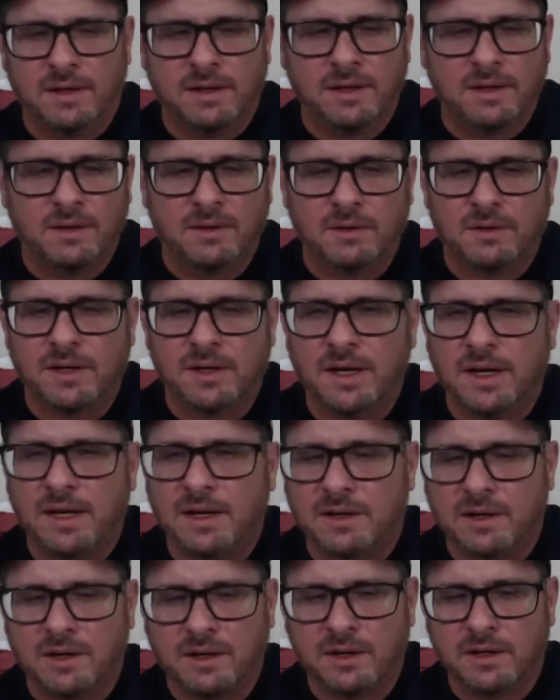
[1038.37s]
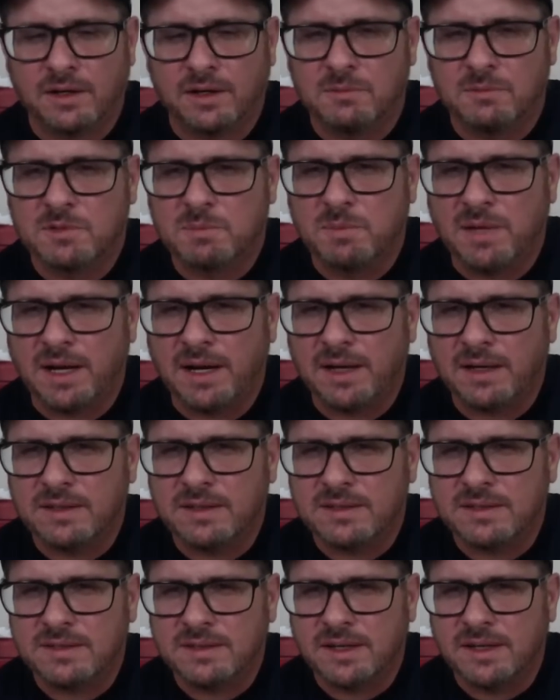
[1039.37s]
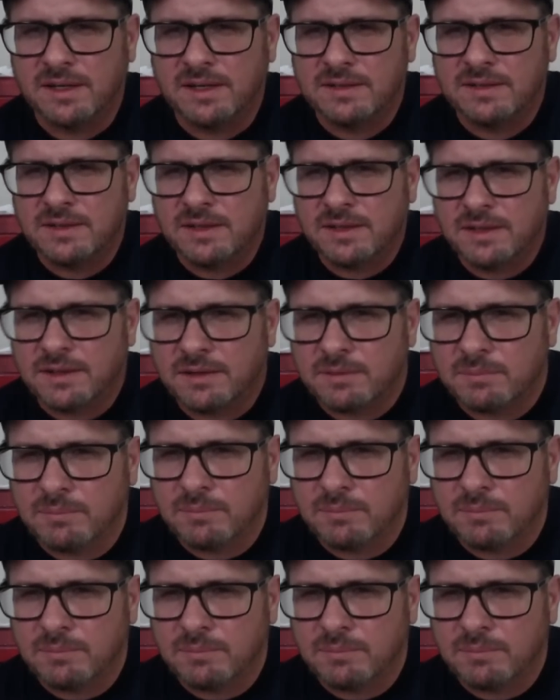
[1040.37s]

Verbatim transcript: okay, Kurt comes back and says, uh,